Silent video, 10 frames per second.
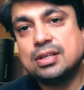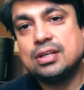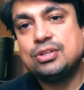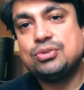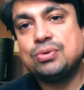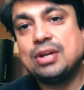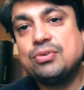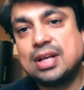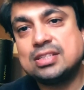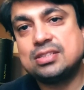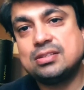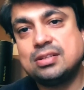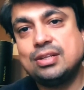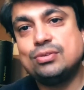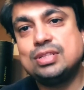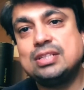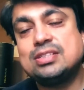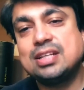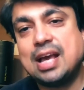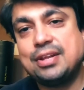to address these
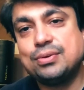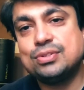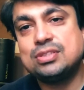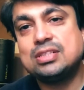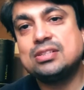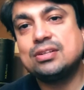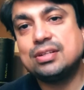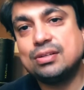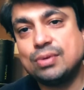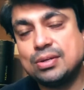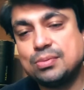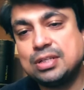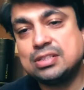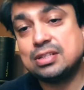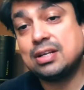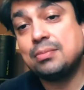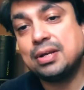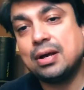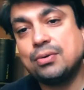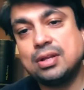scenarios, these critical vulnerabilities that are coming
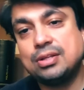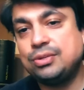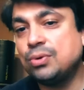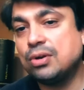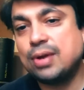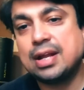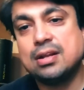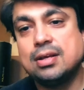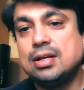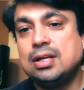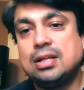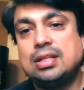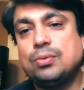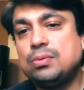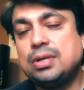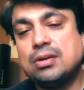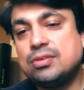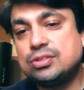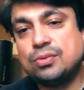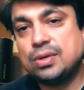out. You are right, there will be
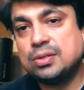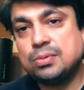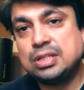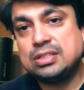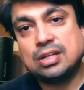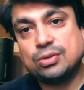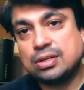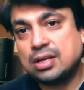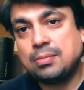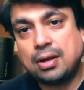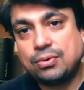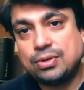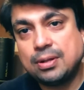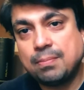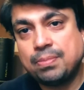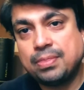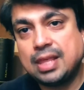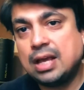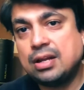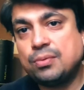hundreds of vulnerabilities that are going to come out. They
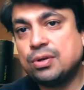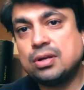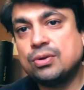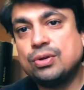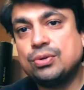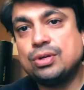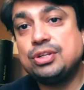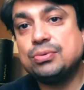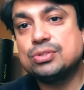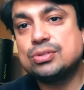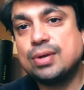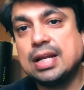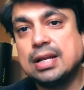are never going to reduce, right?